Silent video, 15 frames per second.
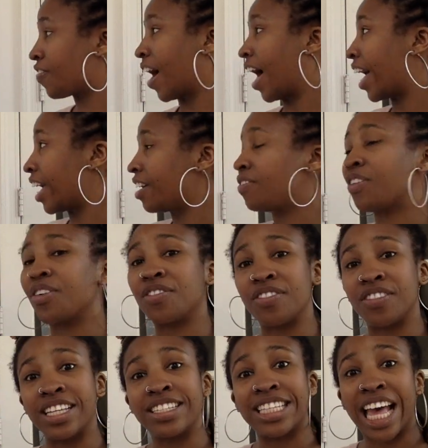5 of
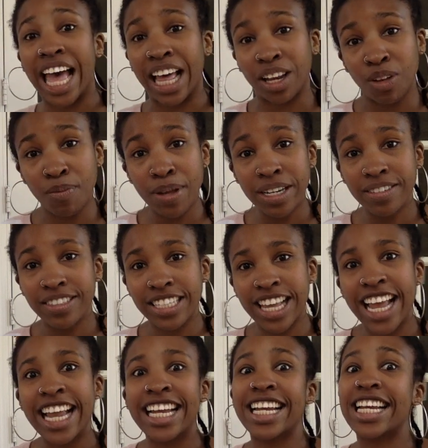these elements
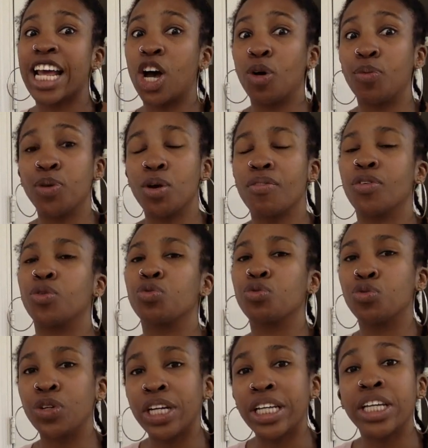can help you have a
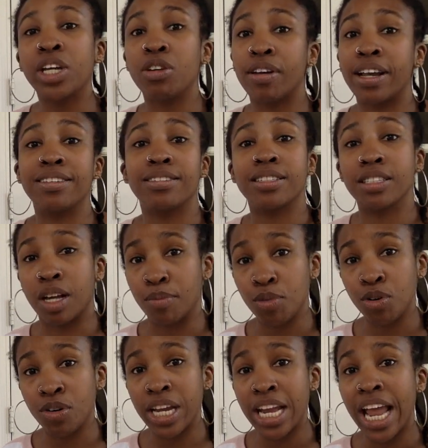really great
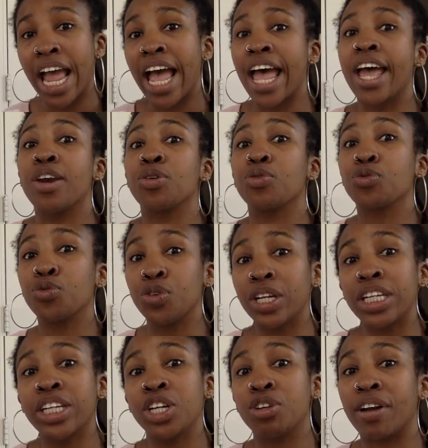summary and a
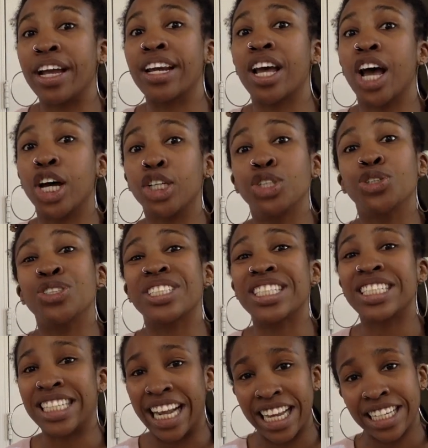really great
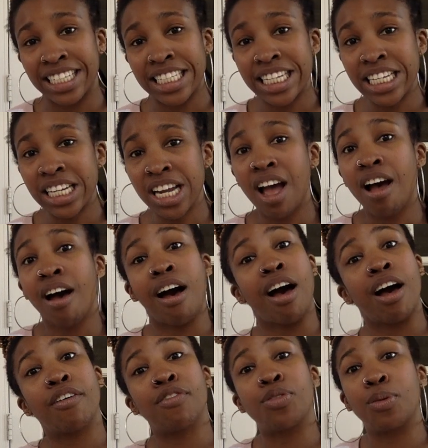understanding
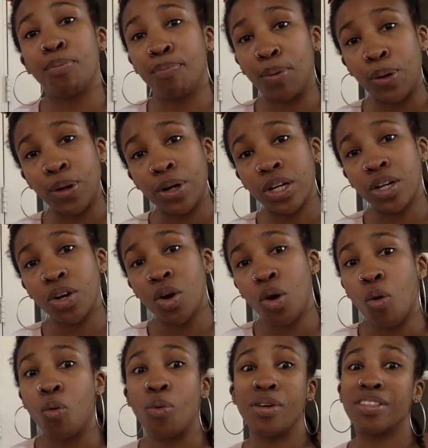of the book
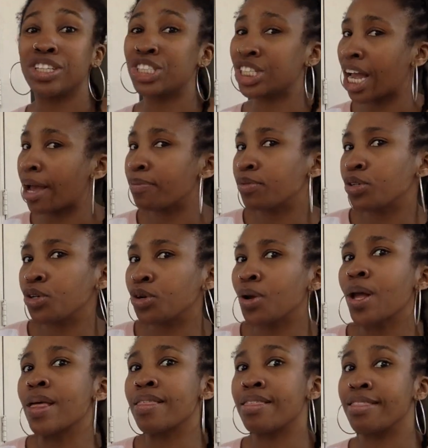or the chapter
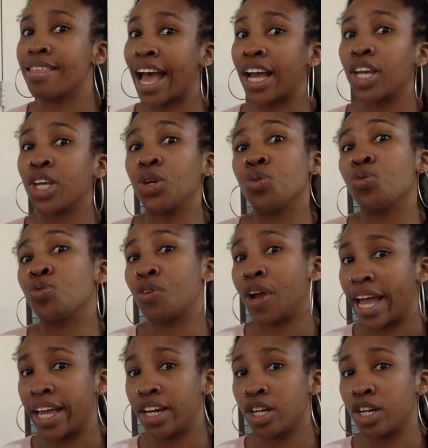that you read.